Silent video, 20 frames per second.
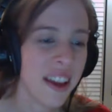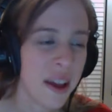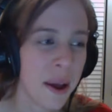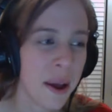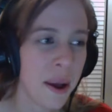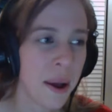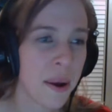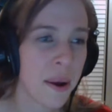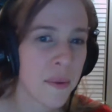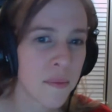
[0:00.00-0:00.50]

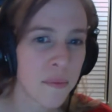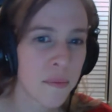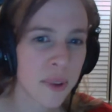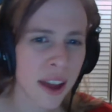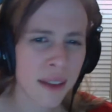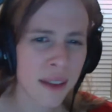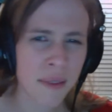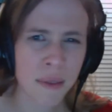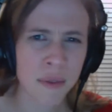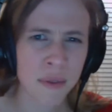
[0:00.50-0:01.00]
um, but
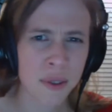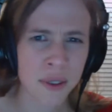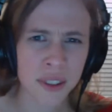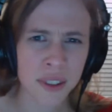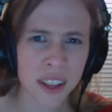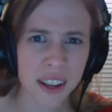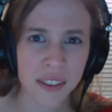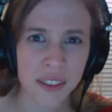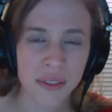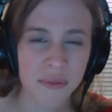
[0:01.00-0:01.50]
I'm, I'm sure a
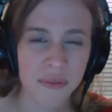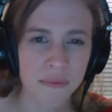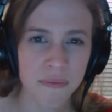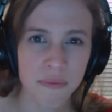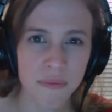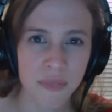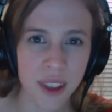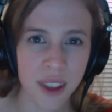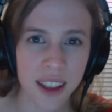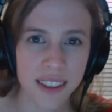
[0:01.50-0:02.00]
lot of
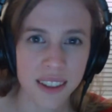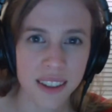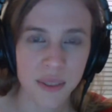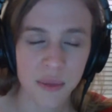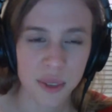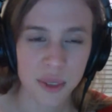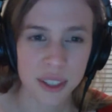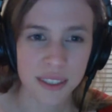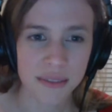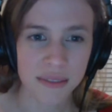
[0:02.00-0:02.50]
fans have
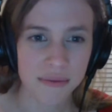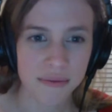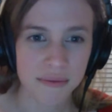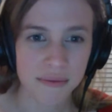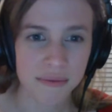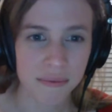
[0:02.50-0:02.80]
written